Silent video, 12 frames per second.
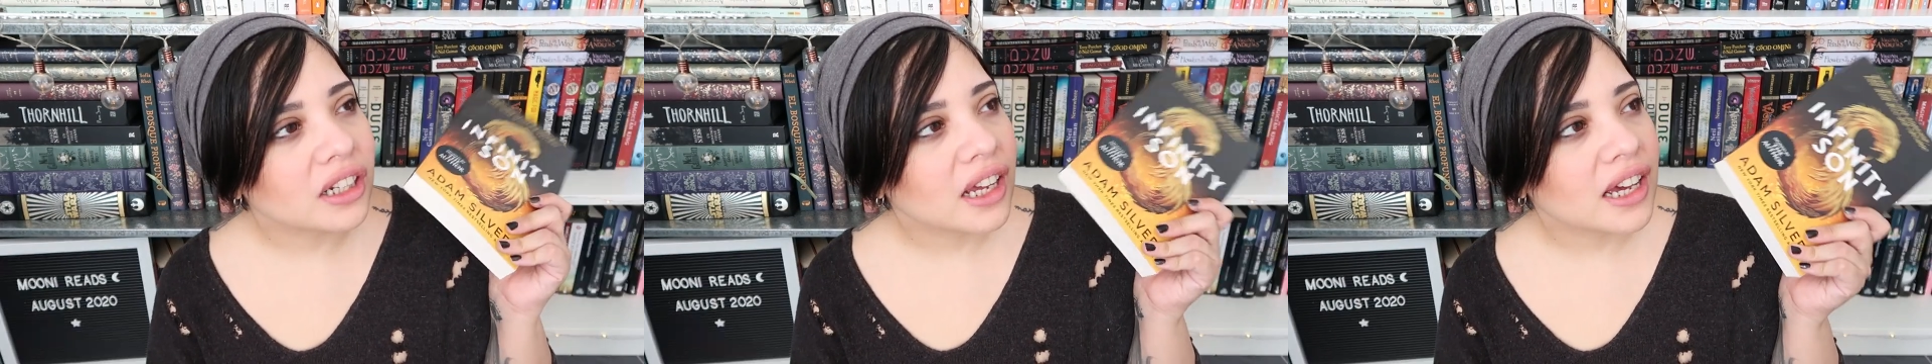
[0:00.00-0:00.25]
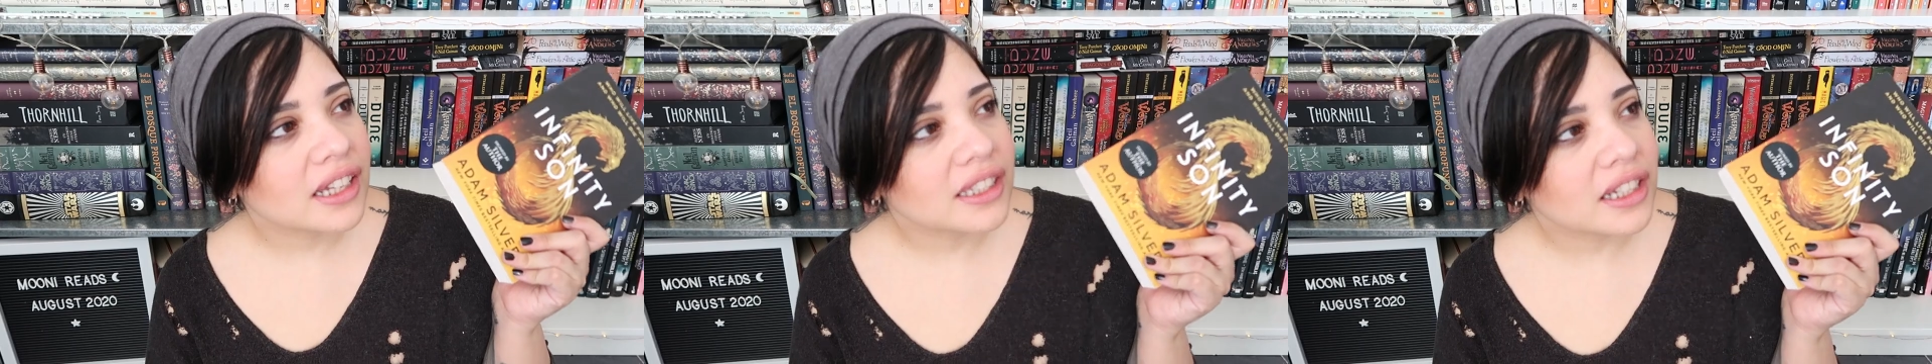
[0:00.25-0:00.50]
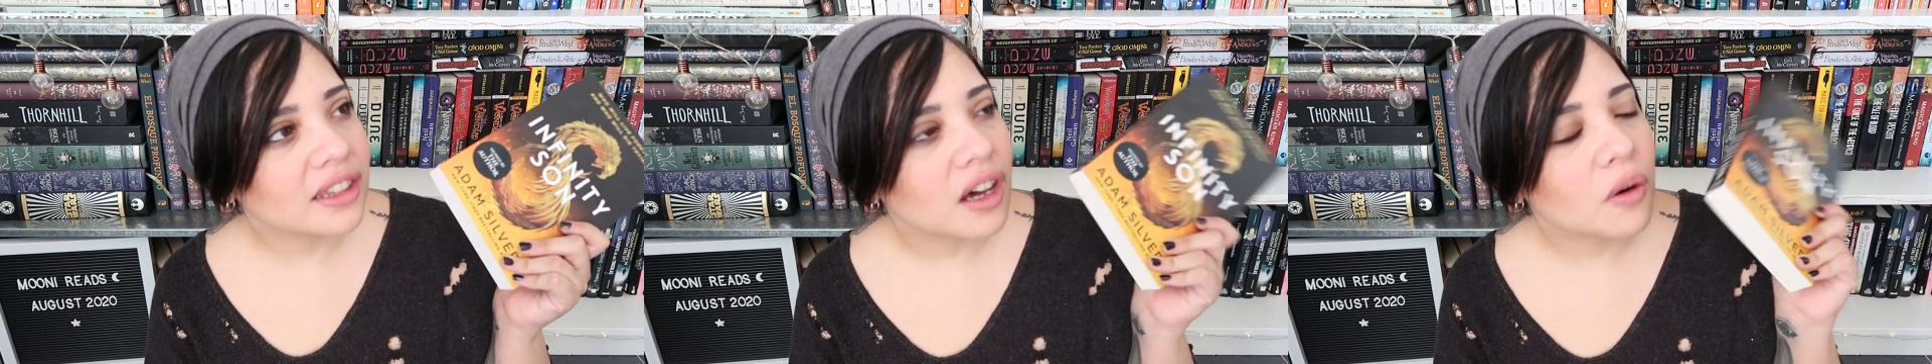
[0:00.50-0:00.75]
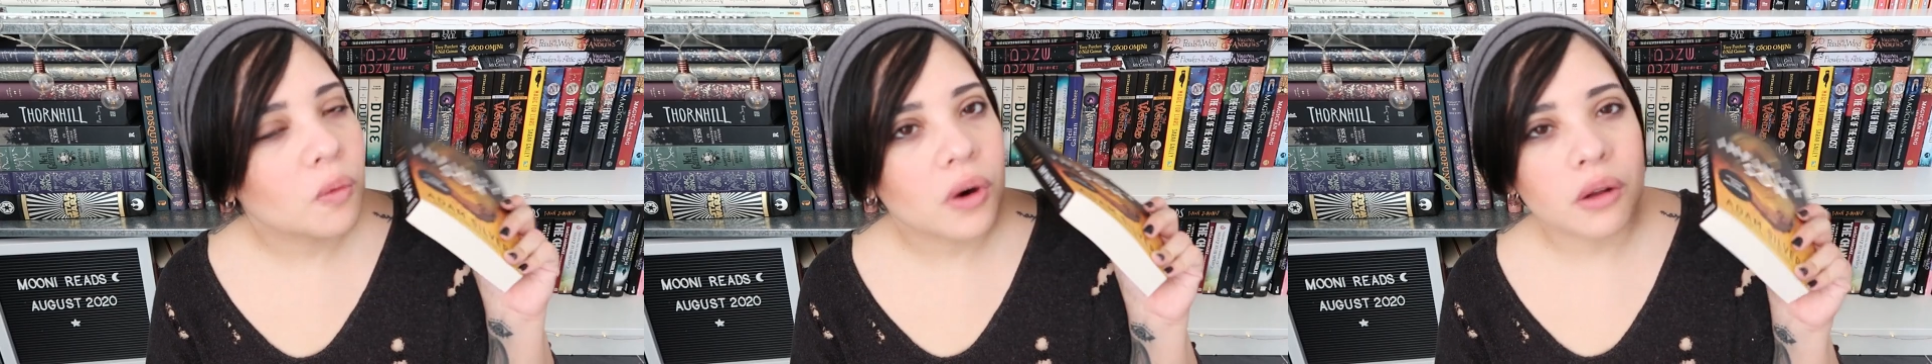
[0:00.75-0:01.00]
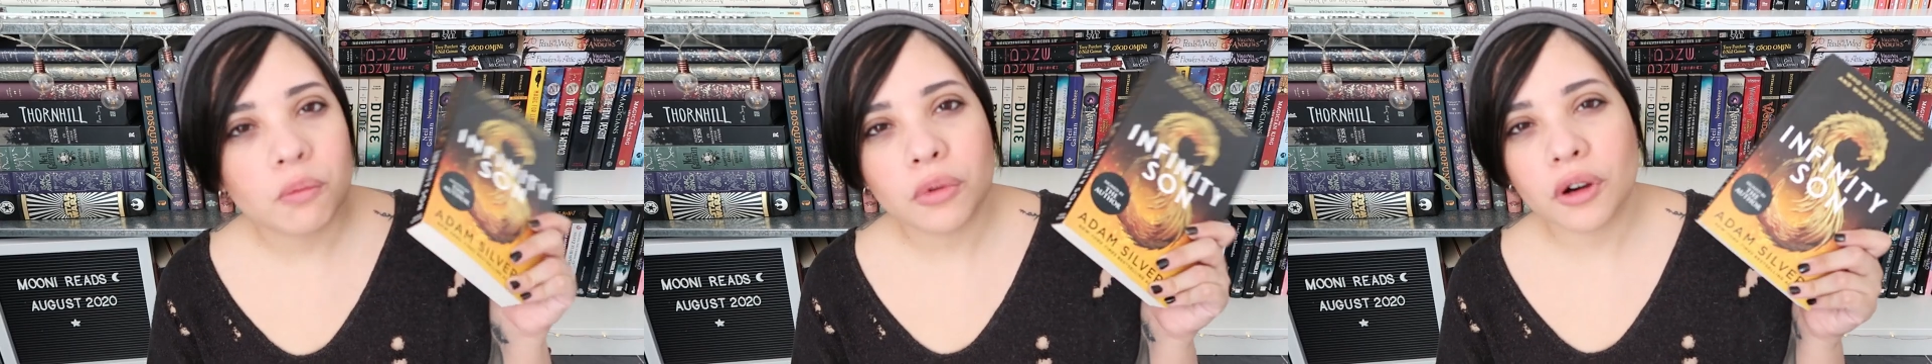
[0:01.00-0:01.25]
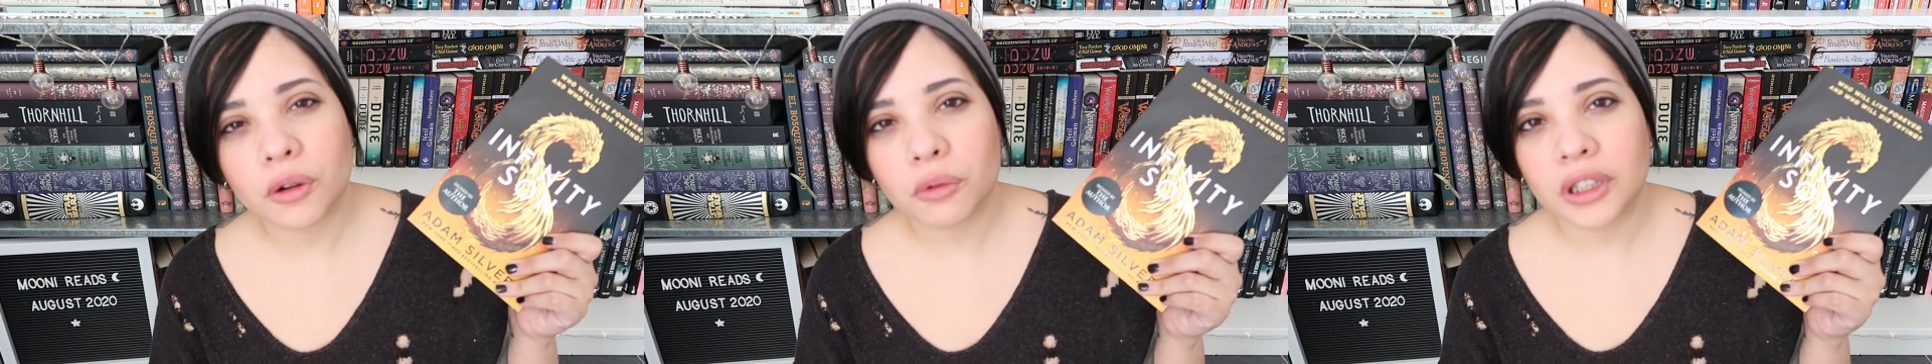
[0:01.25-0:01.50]
Ness in that one
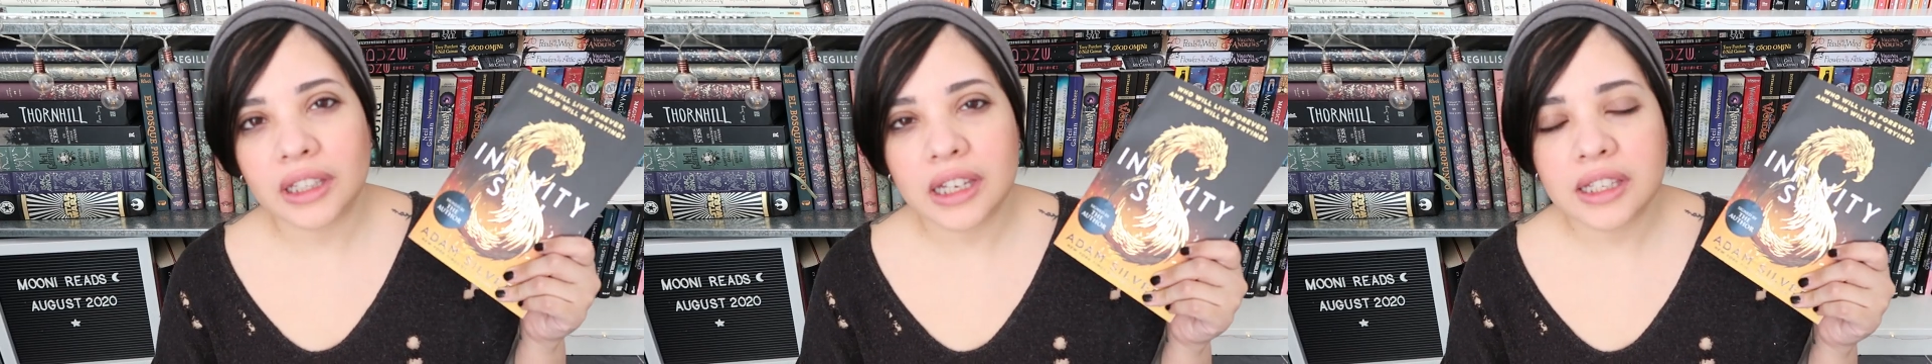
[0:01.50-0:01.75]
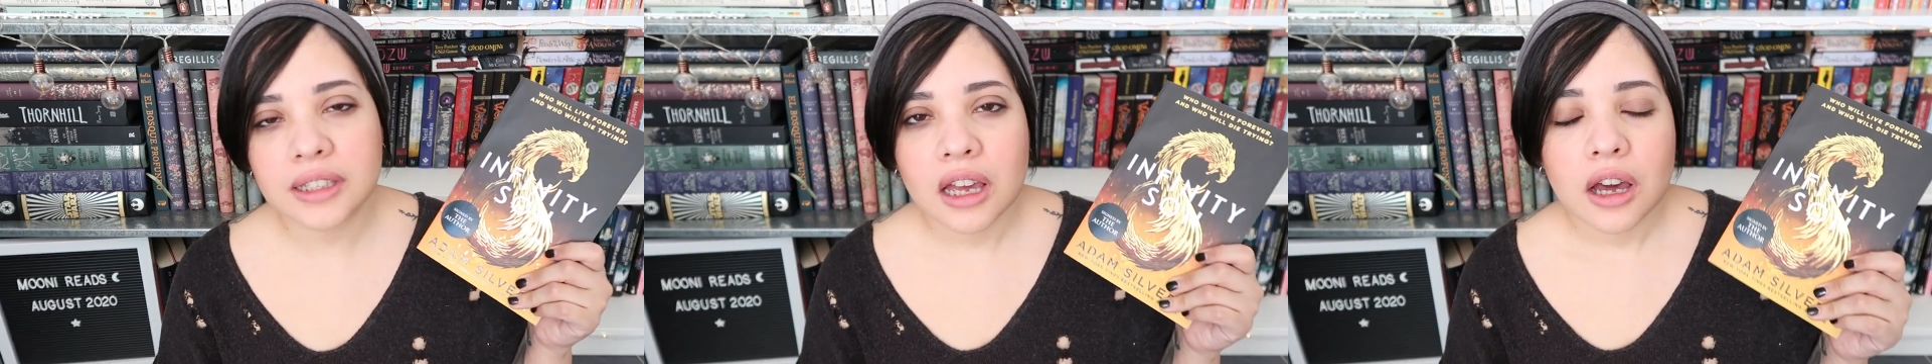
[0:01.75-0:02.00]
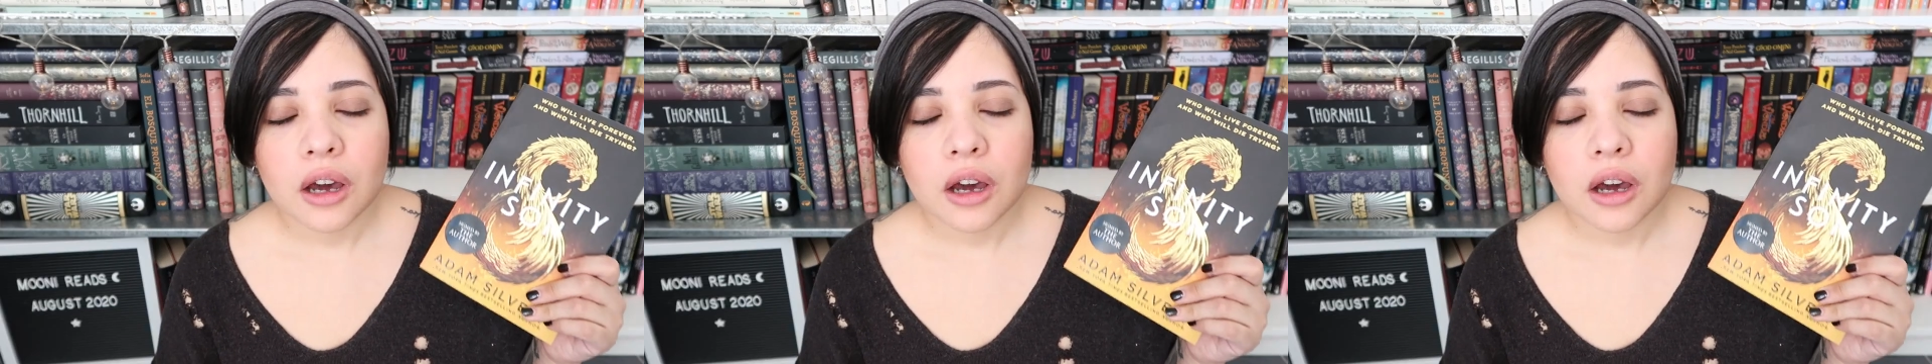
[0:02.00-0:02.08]
book release